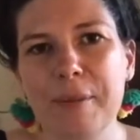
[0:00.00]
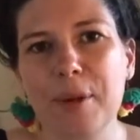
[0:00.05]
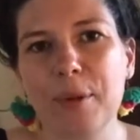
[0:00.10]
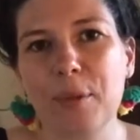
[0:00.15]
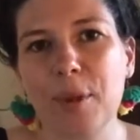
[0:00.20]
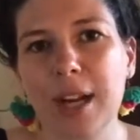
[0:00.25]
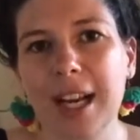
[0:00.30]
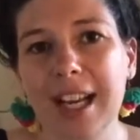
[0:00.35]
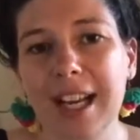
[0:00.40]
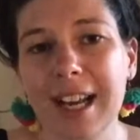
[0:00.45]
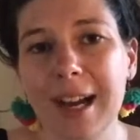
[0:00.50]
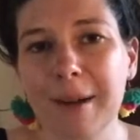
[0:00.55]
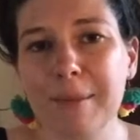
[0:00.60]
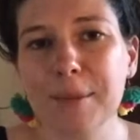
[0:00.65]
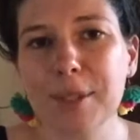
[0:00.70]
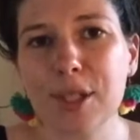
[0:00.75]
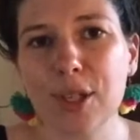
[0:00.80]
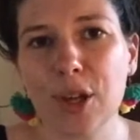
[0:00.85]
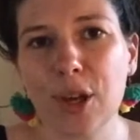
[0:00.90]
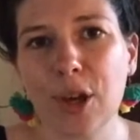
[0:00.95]
When it
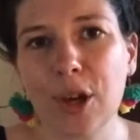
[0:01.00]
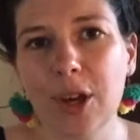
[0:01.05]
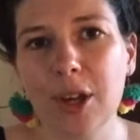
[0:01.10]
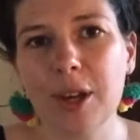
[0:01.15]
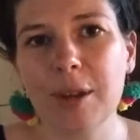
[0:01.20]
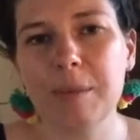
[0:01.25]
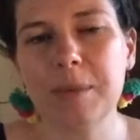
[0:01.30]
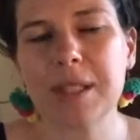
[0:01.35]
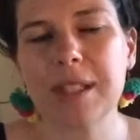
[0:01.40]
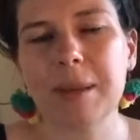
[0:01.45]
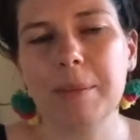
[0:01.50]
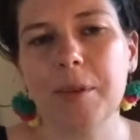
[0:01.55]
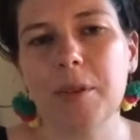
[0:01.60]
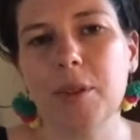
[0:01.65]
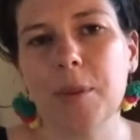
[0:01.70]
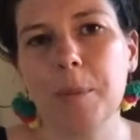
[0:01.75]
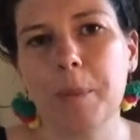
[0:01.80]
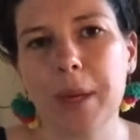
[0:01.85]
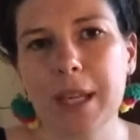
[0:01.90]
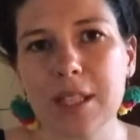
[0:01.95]
comes to herbs, some of
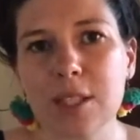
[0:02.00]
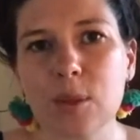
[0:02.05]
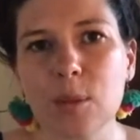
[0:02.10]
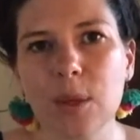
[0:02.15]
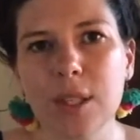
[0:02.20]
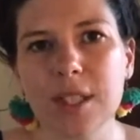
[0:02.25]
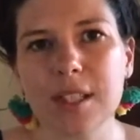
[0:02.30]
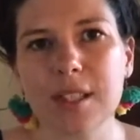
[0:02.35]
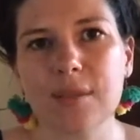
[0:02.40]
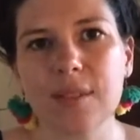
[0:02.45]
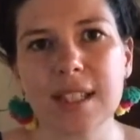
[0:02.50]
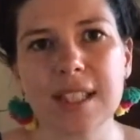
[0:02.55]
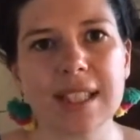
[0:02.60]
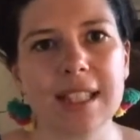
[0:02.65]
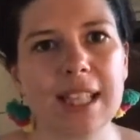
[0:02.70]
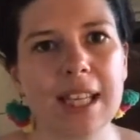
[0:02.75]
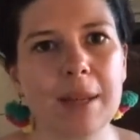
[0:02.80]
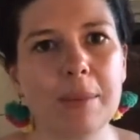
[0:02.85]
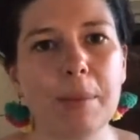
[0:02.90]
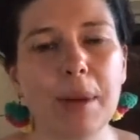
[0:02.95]
the best ones for
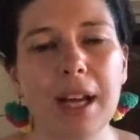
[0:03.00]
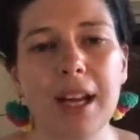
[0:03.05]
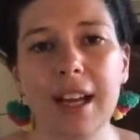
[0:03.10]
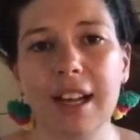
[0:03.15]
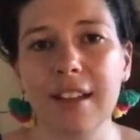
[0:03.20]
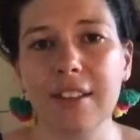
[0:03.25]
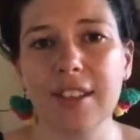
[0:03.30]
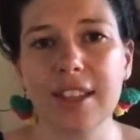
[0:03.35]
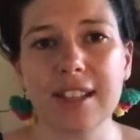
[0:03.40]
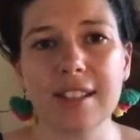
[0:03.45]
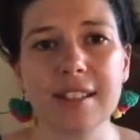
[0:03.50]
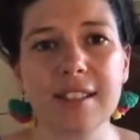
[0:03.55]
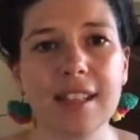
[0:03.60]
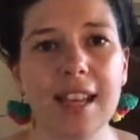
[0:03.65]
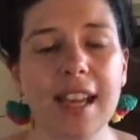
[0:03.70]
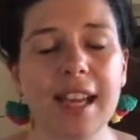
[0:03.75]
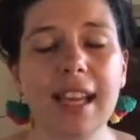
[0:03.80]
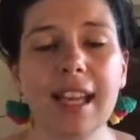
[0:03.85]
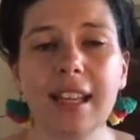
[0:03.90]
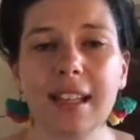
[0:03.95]
sleep are things
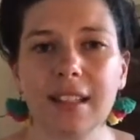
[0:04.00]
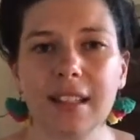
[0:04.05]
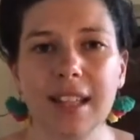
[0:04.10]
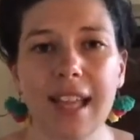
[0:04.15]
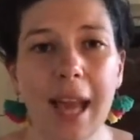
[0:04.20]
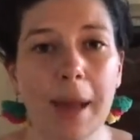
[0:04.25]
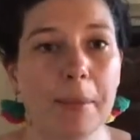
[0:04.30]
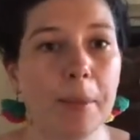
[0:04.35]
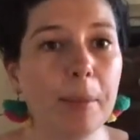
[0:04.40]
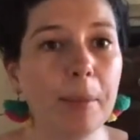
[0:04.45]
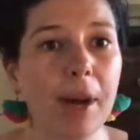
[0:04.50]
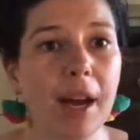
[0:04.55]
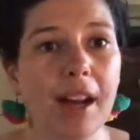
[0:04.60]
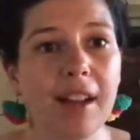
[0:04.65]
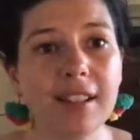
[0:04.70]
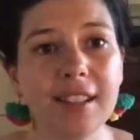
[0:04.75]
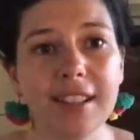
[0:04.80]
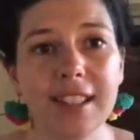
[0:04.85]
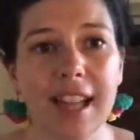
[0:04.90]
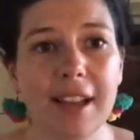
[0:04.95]
like
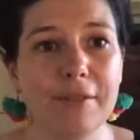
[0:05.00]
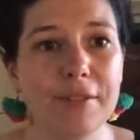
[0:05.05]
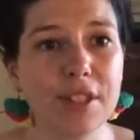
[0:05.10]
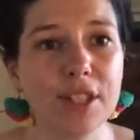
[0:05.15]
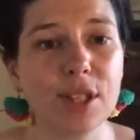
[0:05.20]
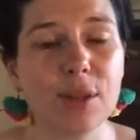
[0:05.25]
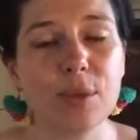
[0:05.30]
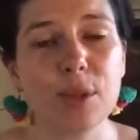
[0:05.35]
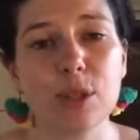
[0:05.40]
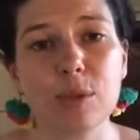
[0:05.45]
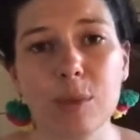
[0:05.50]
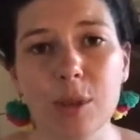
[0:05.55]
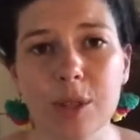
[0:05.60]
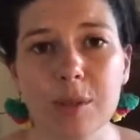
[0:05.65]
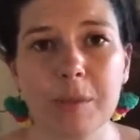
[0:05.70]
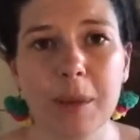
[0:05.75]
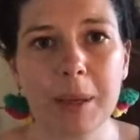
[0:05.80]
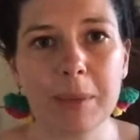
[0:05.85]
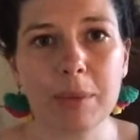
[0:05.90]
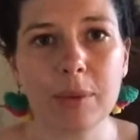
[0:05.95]
chamomile and lavender, which
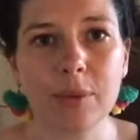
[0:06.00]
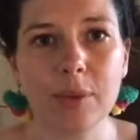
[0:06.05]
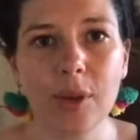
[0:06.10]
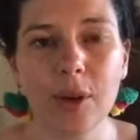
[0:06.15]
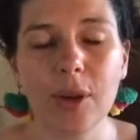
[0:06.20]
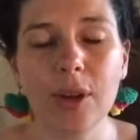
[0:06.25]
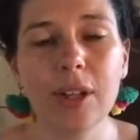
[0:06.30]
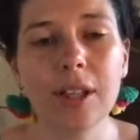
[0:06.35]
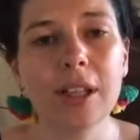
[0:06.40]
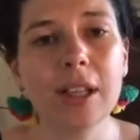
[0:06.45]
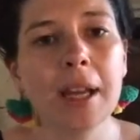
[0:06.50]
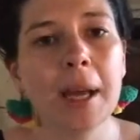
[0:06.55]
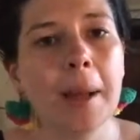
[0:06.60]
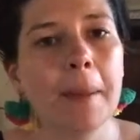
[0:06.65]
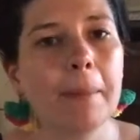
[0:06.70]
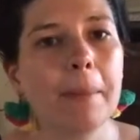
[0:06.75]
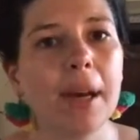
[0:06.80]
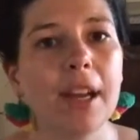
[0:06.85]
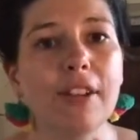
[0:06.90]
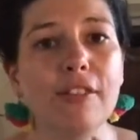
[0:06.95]
most people know,
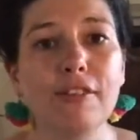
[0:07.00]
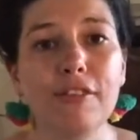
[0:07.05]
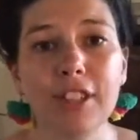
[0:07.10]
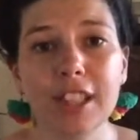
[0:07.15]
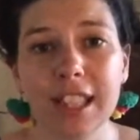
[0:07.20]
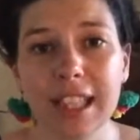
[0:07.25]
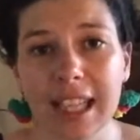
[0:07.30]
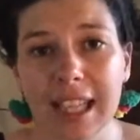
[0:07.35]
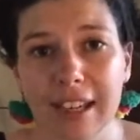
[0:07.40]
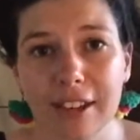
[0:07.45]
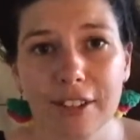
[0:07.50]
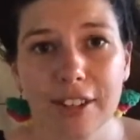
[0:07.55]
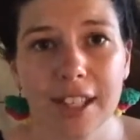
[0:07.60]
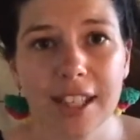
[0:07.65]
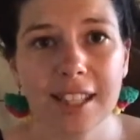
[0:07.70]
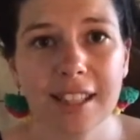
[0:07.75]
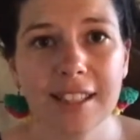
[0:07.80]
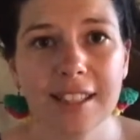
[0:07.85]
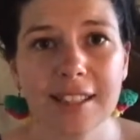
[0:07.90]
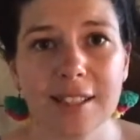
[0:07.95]
but
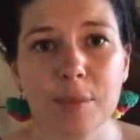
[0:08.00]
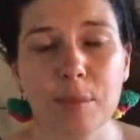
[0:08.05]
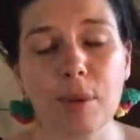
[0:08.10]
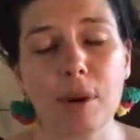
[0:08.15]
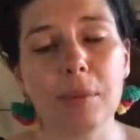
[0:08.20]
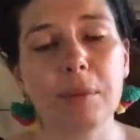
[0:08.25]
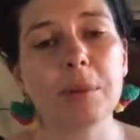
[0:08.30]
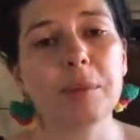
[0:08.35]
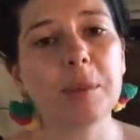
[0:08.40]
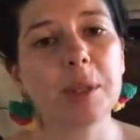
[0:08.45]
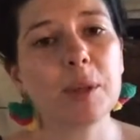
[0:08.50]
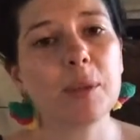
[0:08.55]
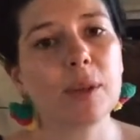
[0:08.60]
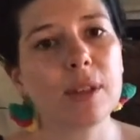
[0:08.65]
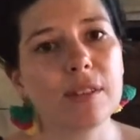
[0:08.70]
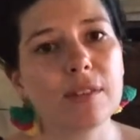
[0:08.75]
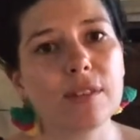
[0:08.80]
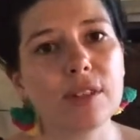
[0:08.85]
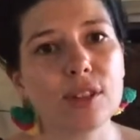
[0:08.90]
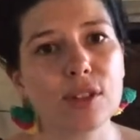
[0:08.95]
valerian is probably
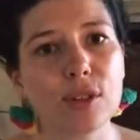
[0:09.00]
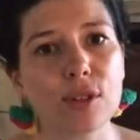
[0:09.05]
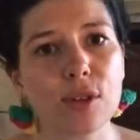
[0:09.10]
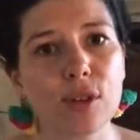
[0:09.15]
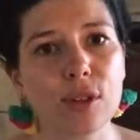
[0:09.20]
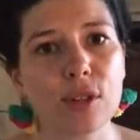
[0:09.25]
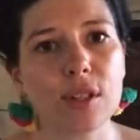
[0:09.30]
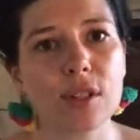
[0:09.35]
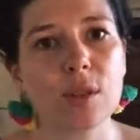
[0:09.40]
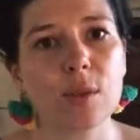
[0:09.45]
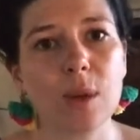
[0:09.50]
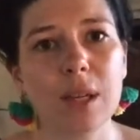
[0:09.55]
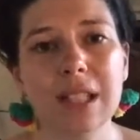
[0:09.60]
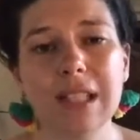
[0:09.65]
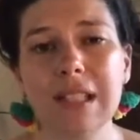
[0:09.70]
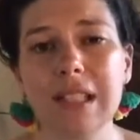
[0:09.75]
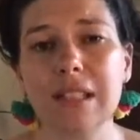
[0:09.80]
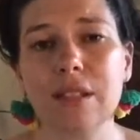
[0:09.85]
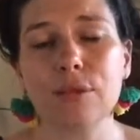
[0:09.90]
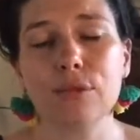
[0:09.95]
one of the strongest
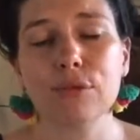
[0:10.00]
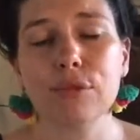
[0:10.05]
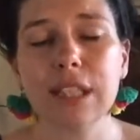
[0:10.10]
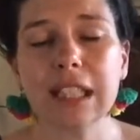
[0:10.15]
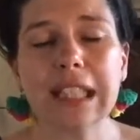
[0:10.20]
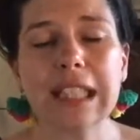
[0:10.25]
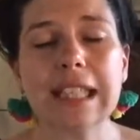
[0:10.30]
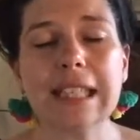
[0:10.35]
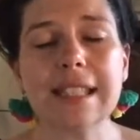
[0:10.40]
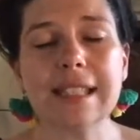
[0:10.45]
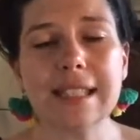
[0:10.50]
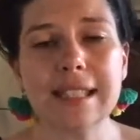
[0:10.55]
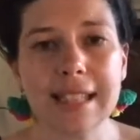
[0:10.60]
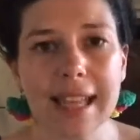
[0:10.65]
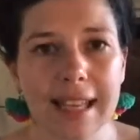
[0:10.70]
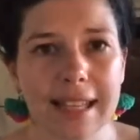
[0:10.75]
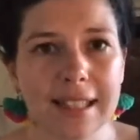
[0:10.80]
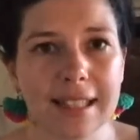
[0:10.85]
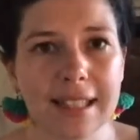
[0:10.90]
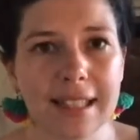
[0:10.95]
ones. It's a really
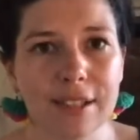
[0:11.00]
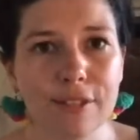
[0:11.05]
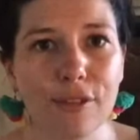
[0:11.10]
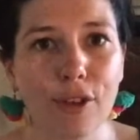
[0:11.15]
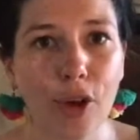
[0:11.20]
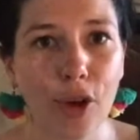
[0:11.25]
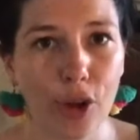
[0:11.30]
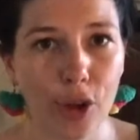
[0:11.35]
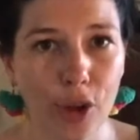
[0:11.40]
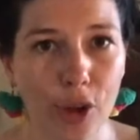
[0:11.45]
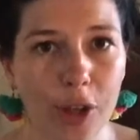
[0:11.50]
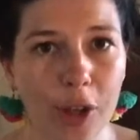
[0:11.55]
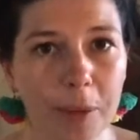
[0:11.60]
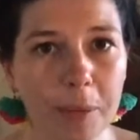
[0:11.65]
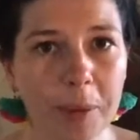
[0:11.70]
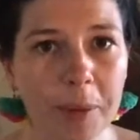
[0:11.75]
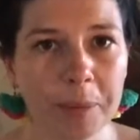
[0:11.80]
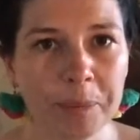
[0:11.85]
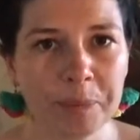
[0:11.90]
sedative herb.